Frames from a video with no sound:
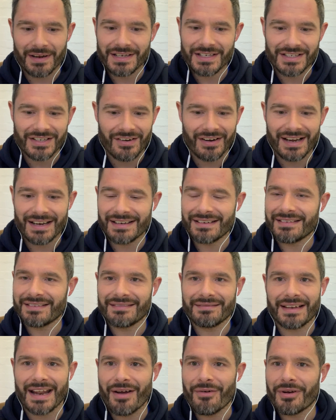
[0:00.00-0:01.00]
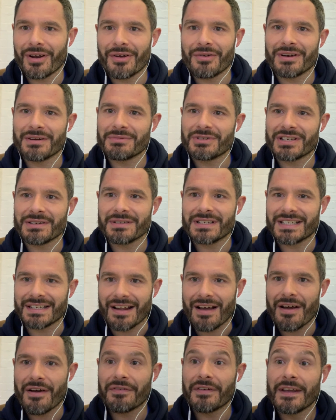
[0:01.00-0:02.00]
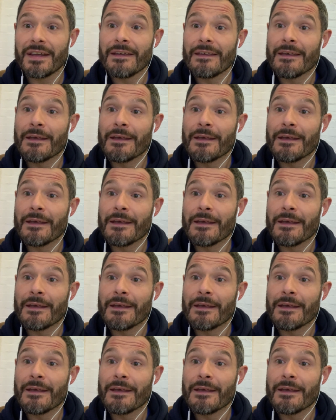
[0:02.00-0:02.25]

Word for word: I started downloading some stuff,